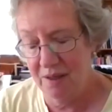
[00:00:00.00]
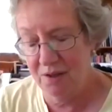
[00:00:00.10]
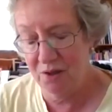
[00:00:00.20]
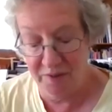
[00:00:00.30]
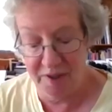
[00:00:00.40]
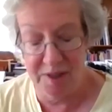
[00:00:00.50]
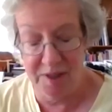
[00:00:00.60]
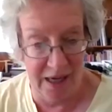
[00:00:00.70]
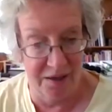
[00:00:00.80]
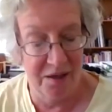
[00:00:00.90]

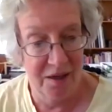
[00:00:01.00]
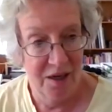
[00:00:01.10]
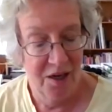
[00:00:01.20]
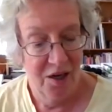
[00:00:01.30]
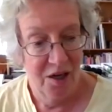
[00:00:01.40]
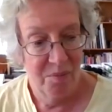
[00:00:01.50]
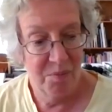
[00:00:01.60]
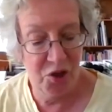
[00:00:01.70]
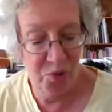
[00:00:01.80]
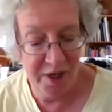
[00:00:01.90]
servicemen
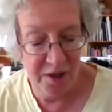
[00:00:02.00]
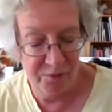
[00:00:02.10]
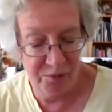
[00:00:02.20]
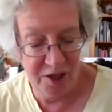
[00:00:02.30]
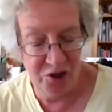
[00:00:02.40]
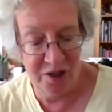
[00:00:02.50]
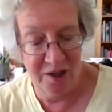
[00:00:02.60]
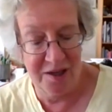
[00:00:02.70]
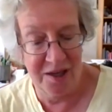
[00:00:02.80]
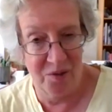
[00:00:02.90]
between the French and
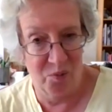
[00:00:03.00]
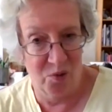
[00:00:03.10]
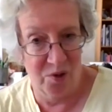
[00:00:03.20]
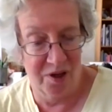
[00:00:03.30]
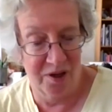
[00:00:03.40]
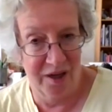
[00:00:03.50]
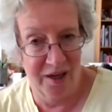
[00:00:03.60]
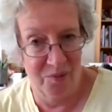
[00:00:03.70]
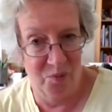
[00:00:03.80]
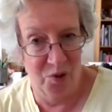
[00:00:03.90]
Indian War
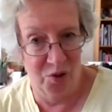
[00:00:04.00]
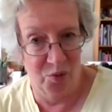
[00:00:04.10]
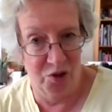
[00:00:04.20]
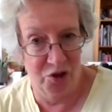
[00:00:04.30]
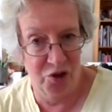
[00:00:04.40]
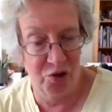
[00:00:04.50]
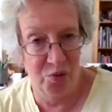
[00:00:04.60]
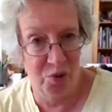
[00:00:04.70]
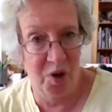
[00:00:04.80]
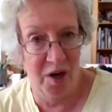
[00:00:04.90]
and World War II
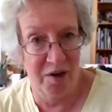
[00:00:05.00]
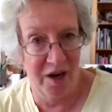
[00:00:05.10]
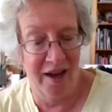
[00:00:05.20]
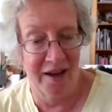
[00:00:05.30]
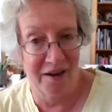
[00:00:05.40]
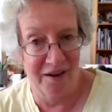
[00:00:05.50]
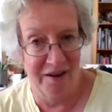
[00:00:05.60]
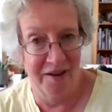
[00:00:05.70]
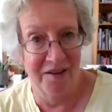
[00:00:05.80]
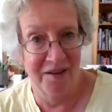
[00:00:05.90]
who are not
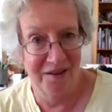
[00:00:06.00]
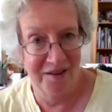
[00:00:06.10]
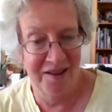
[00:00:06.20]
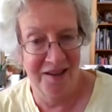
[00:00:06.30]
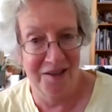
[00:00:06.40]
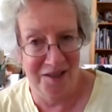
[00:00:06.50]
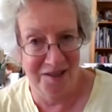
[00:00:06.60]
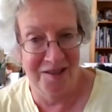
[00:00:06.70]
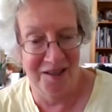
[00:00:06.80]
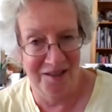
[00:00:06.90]
on the
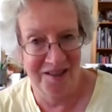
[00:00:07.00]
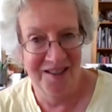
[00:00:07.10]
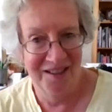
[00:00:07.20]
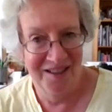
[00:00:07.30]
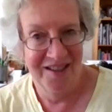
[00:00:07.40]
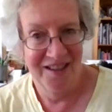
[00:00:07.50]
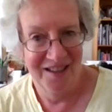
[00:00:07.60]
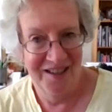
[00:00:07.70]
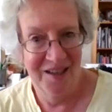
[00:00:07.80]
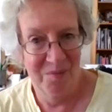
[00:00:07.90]
existing
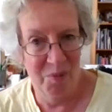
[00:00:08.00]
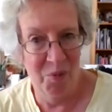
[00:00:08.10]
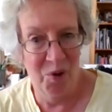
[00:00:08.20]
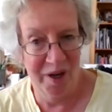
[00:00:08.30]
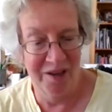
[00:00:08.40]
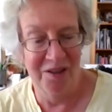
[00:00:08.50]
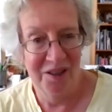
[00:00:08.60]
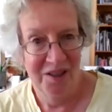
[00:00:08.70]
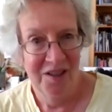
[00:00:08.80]
memorial.